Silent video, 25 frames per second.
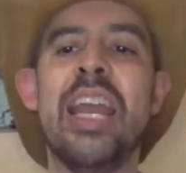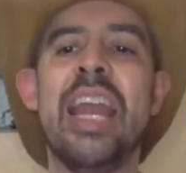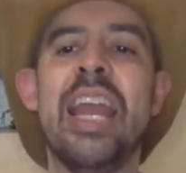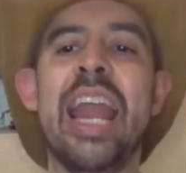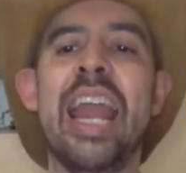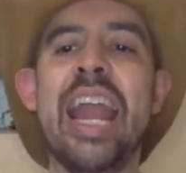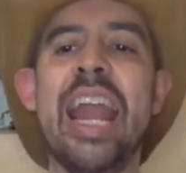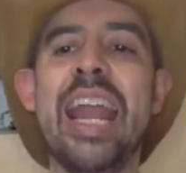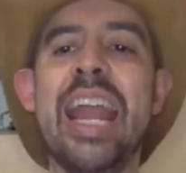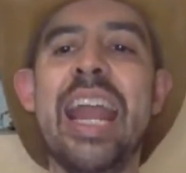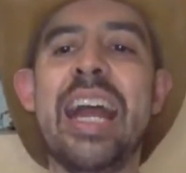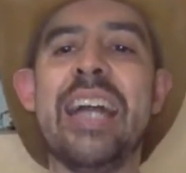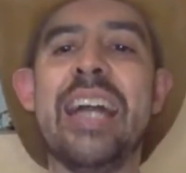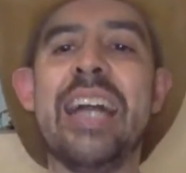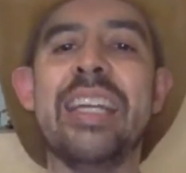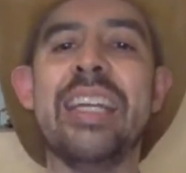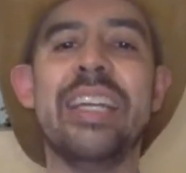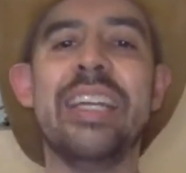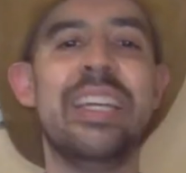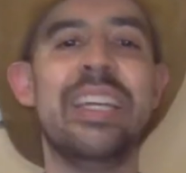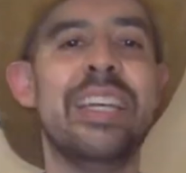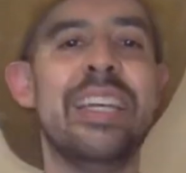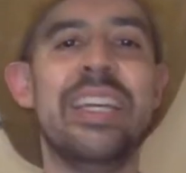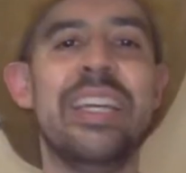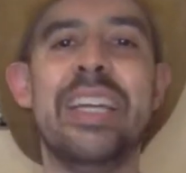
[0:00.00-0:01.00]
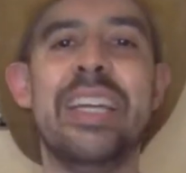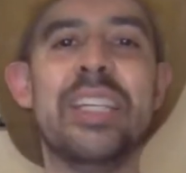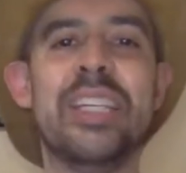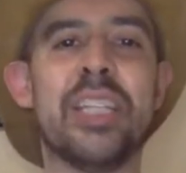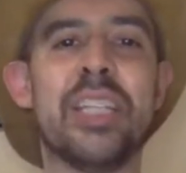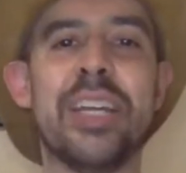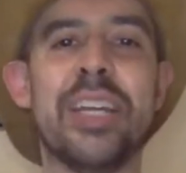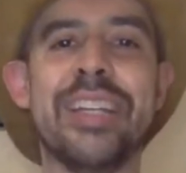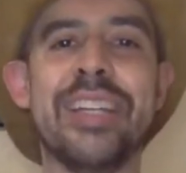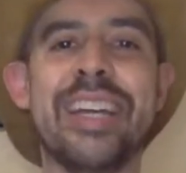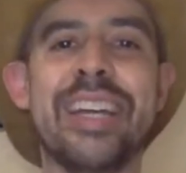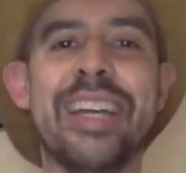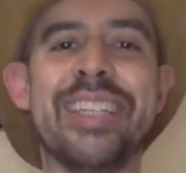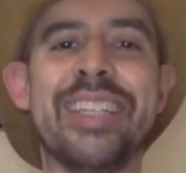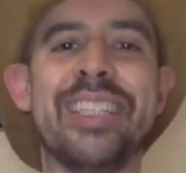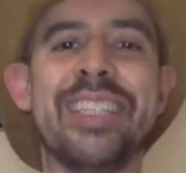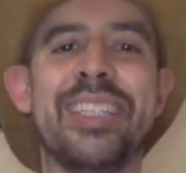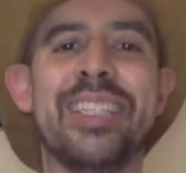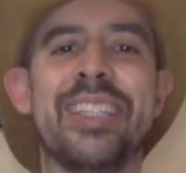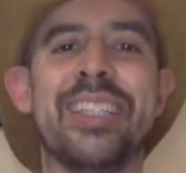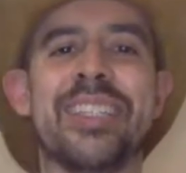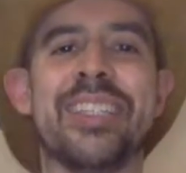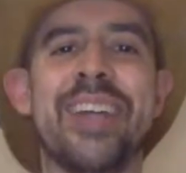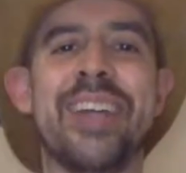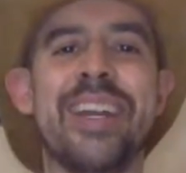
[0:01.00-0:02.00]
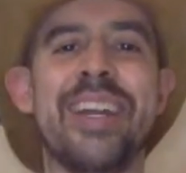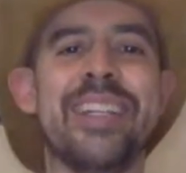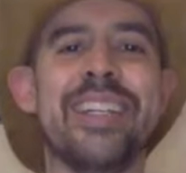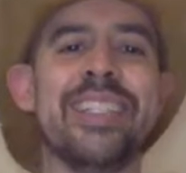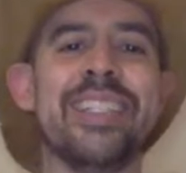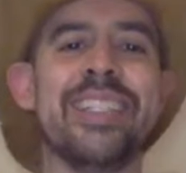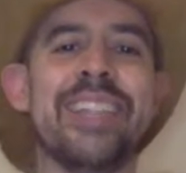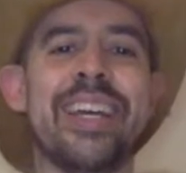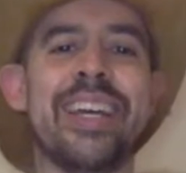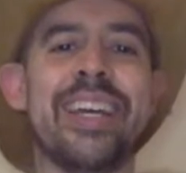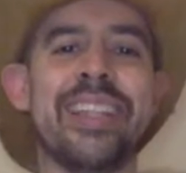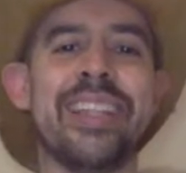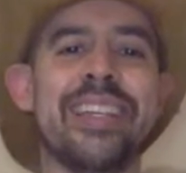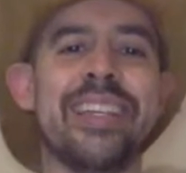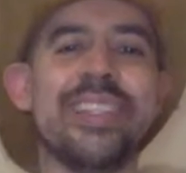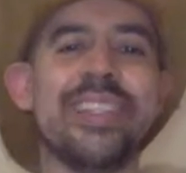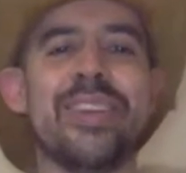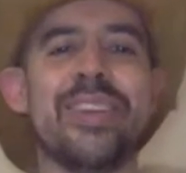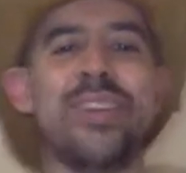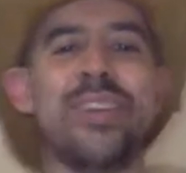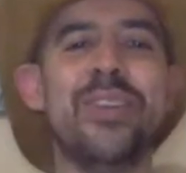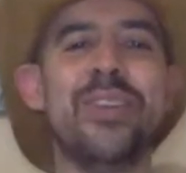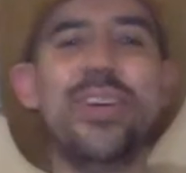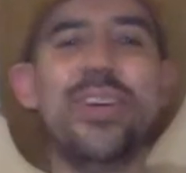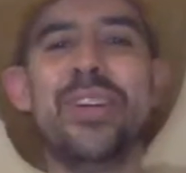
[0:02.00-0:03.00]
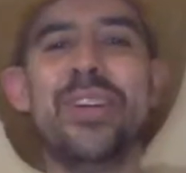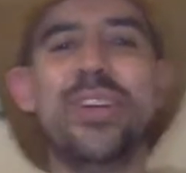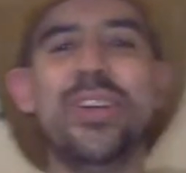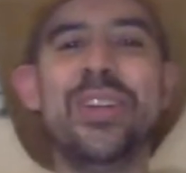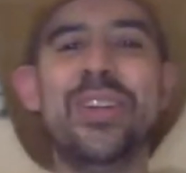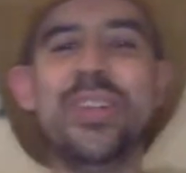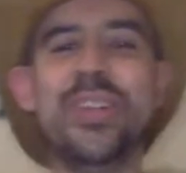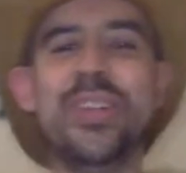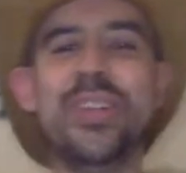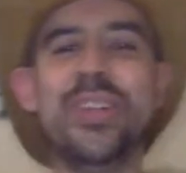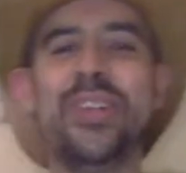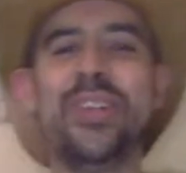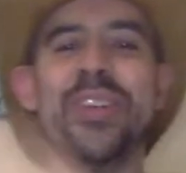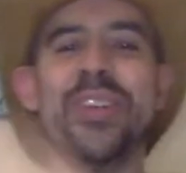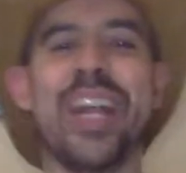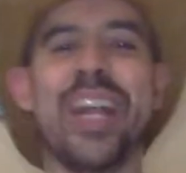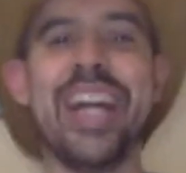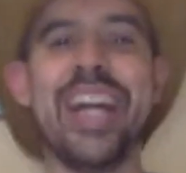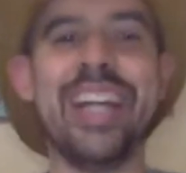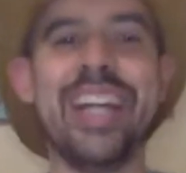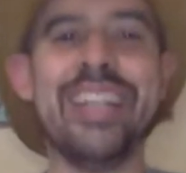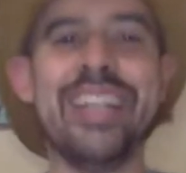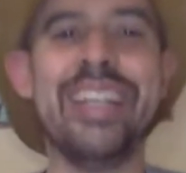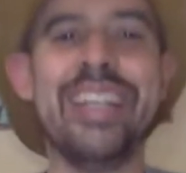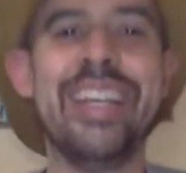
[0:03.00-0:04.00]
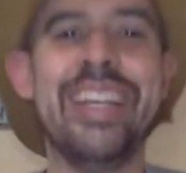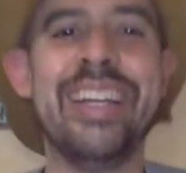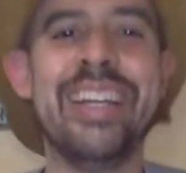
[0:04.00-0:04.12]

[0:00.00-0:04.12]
And she's excited. She's like this, going, woohoo, right?